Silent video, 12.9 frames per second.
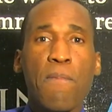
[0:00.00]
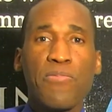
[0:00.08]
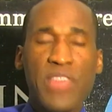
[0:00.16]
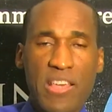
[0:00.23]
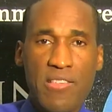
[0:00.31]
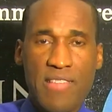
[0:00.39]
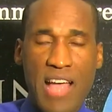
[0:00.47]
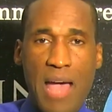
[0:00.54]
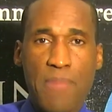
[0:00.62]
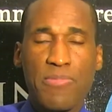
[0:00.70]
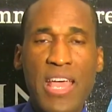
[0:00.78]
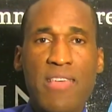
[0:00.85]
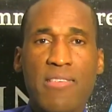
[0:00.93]
This
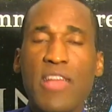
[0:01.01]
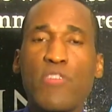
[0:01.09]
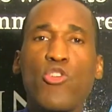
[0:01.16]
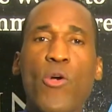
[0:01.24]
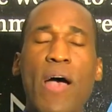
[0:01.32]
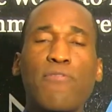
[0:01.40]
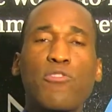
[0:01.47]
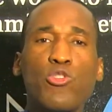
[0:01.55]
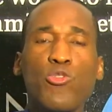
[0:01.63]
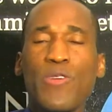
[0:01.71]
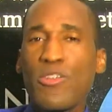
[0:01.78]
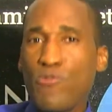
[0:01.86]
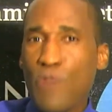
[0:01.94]
time they said you have to
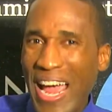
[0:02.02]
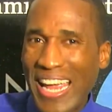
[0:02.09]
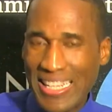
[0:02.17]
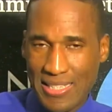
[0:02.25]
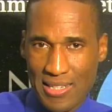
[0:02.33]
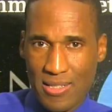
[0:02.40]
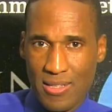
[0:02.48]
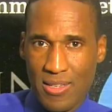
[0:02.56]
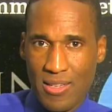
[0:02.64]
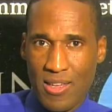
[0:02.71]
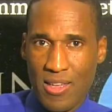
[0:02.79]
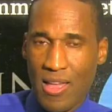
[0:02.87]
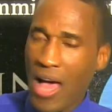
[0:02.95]
do it right.
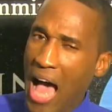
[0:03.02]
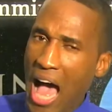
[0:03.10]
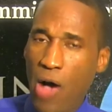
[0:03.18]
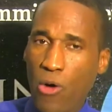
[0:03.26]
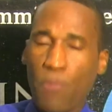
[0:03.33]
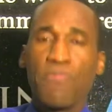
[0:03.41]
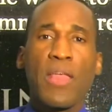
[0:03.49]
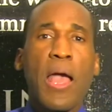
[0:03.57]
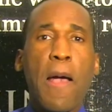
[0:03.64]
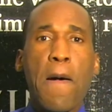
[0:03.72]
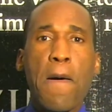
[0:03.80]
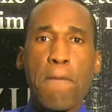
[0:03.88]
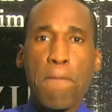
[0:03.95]
How?
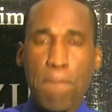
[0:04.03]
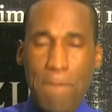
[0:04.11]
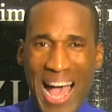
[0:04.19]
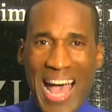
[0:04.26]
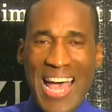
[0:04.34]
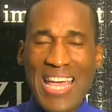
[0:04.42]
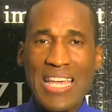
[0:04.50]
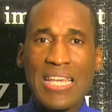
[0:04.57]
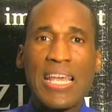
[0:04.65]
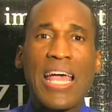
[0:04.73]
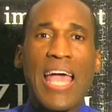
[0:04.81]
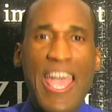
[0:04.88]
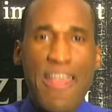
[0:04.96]

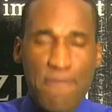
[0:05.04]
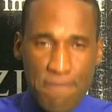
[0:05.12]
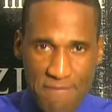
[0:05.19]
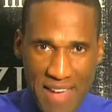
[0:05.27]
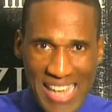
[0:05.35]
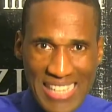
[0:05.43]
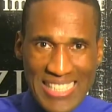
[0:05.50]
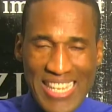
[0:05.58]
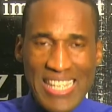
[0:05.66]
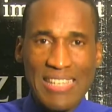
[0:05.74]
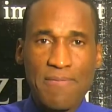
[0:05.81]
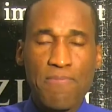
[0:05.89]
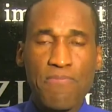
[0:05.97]
By
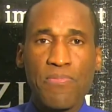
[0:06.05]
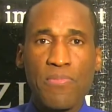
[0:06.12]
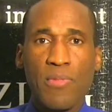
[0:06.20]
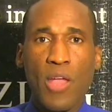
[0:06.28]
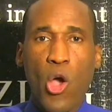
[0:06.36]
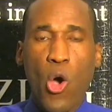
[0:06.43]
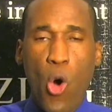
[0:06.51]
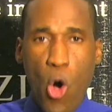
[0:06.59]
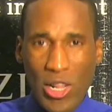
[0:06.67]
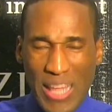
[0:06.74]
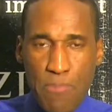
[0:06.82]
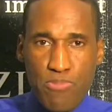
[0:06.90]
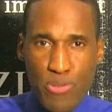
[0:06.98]
inviting
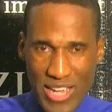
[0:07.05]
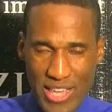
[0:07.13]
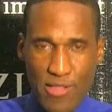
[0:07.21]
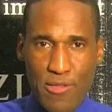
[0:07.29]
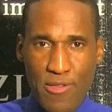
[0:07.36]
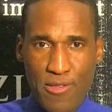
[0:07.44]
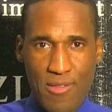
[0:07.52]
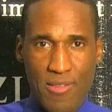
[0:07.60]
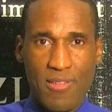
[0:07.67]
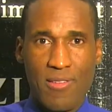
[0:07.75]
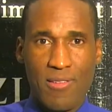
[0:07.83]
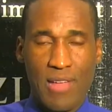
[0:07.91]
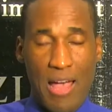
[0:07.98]
all the
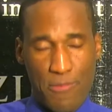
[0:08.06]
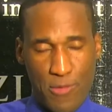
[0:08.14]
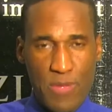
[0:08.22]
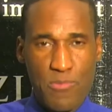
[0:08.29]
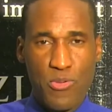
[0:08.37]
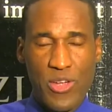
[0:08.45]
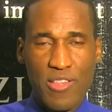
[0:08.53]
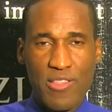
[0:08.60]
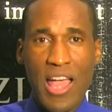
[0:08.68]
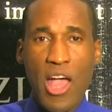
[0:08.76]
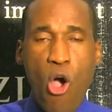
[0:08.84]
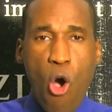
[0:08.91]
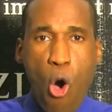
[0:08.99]
priests, Catholic
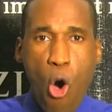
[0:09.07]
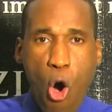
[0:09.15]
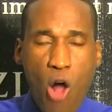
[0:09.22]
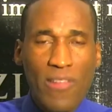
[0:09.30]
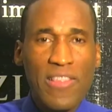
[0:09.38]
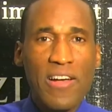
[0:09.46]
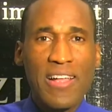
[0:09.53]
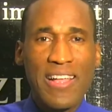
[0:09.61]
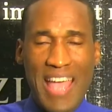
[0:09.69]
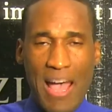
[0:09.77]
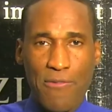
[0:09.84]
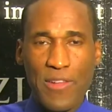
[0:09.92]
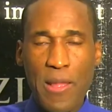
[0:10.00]
priests, all
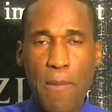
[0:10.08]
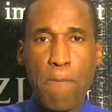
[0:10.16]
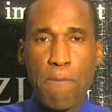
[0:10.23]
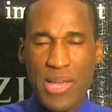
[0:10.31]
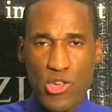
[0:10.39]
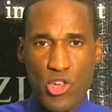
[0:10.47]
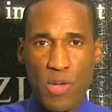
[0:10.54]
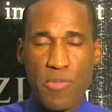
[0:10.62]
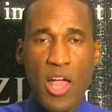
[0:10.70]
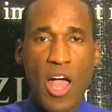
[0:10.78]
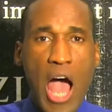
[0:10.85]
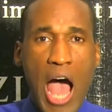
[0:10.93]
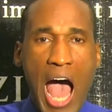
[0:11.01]
the Catholic
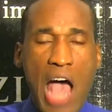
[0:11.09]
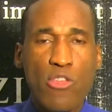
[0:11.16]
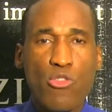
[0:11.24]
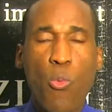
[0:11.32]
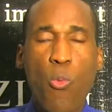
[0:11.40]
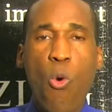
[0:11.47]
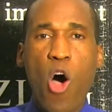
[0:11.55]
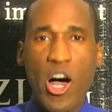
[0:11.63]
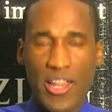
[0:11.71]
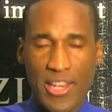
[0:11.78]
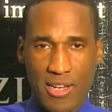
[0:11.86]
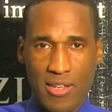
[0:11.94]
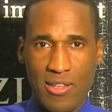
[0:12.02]
bishops as
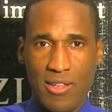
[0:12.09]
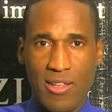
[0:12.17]
one.